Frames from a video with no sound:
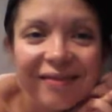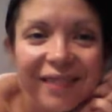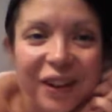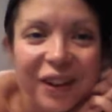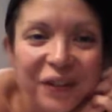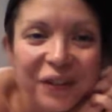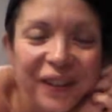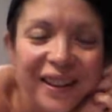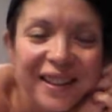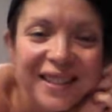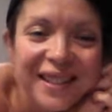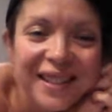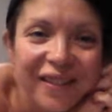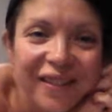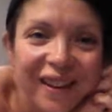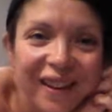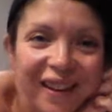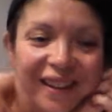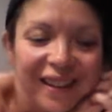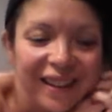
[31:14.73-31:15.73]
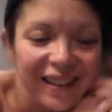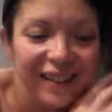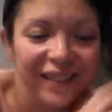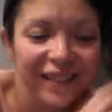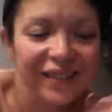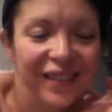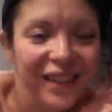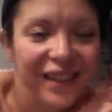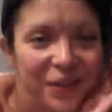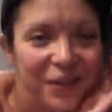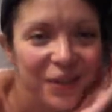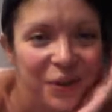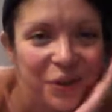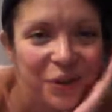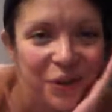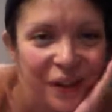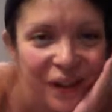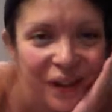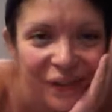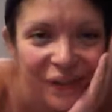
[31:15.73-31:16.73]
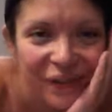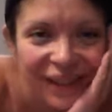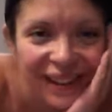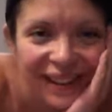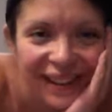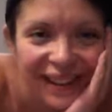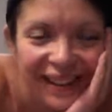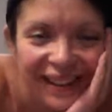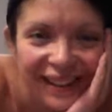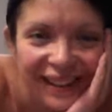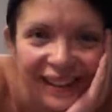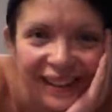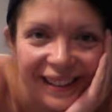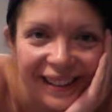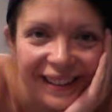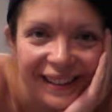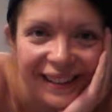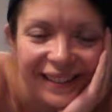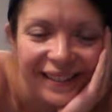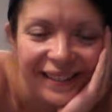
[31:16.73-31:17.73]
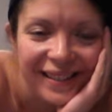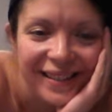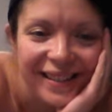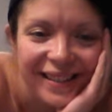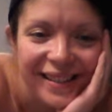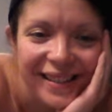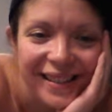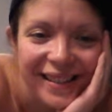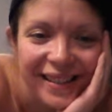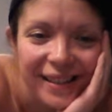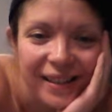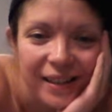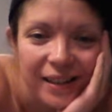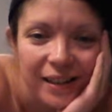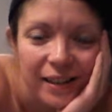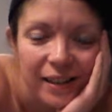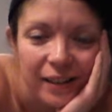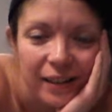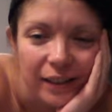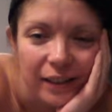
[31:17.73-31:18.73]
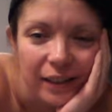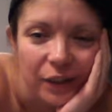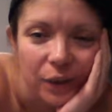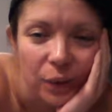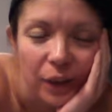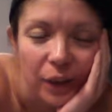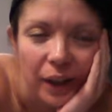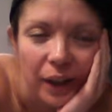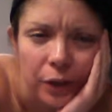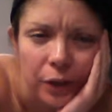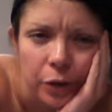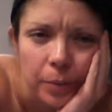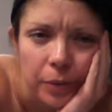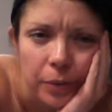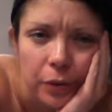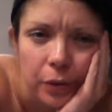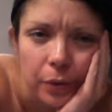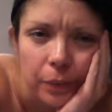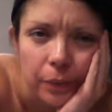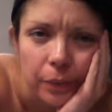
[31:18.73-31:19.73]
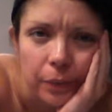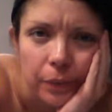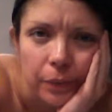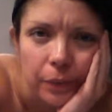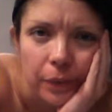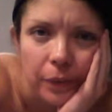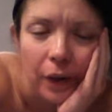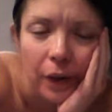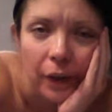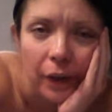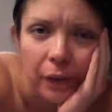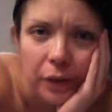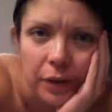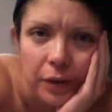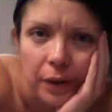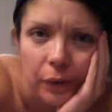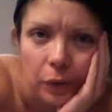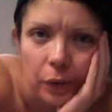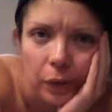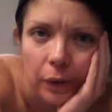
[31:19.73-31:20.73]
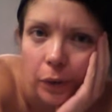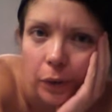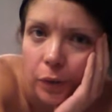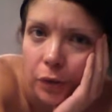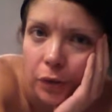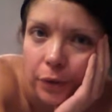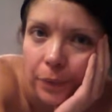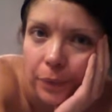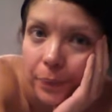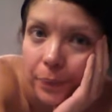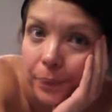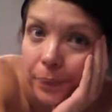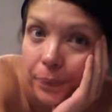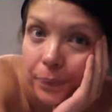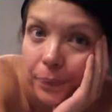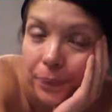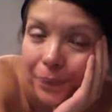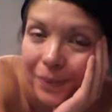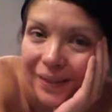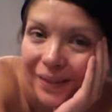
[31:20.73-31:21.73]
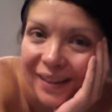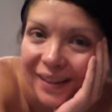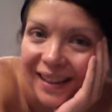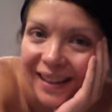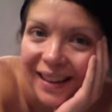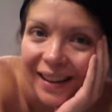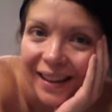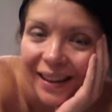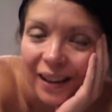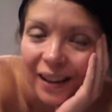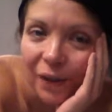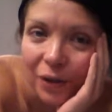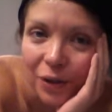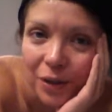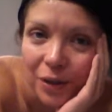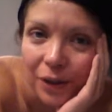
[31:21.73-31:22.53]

Please have a great night. Thanks for joining me, and we'll catch up soon. Love yourself, revolution. Love yourself,